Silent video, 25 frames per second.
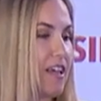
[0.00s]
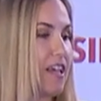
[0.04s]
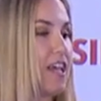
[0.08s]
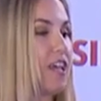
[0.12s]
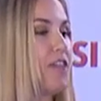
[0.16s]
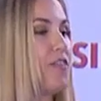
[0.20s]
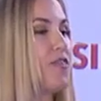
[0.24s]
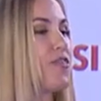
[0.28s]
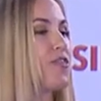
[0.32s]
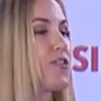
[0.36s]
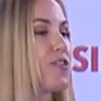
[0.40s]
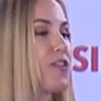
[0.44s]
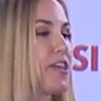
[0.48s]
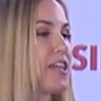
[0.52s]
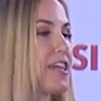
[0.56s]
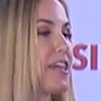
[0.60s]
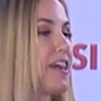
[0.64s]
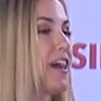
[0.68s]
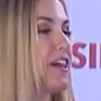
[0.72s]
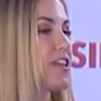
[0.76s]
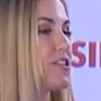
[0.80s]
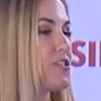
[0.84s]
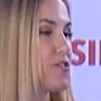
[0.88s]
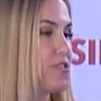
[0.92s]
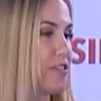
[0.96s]
in 30
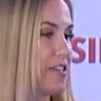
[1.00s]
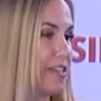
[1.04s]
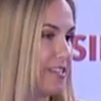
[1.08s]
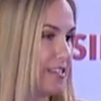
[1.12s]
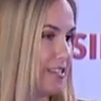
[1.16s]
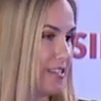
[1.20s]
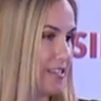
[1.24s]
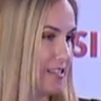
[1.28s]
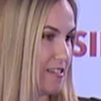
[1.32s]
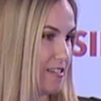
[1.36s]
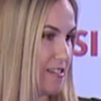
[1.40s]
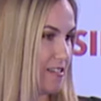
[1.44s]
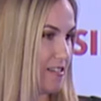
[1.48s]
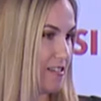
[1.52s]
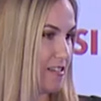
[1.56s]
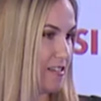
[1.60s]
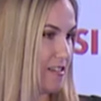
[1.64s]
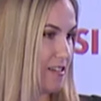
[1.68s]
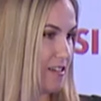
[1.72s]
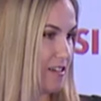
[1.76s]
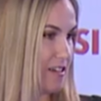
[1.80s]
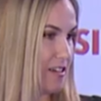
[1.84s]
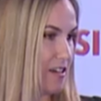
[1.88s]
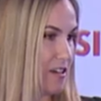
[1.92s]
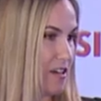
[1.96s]
countries
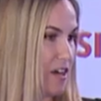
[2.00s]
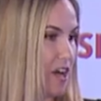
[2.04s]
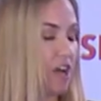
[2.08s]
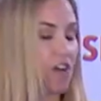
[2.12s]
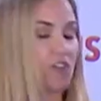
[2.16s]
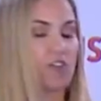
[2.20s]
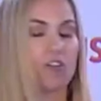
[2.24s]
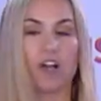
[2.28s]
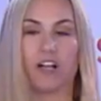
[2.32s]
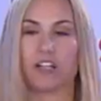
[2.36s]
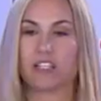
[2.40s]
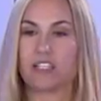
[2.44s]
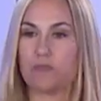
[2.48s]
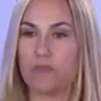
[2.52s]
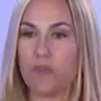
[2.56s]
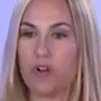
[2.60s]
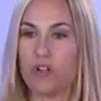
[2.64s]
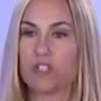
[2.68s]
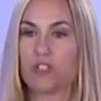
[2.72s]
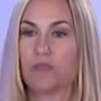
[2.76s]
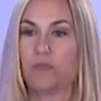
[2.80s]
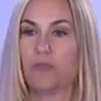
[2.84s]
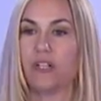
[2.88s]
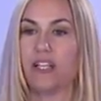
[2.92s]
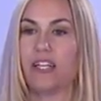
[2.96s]
across
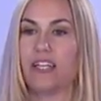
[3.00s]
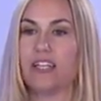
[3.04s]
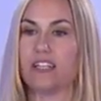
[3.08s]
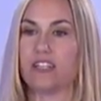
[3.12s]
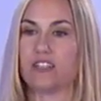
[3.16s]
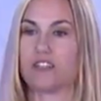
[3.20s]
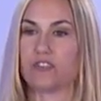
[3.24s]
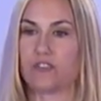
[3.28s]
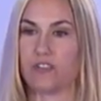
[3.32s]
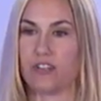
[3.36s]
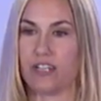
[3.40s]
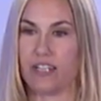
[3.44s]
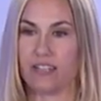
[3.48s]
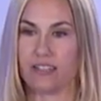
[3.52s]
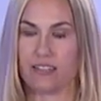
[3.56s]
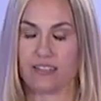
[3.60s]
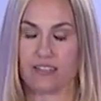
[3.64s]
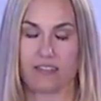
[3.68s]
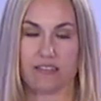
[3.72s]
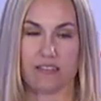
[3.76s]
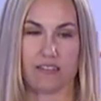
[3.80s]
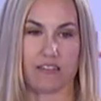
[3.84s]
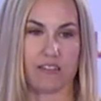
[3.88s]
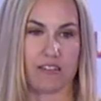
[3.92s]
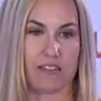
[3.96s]
multiple
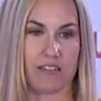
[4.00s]
industries,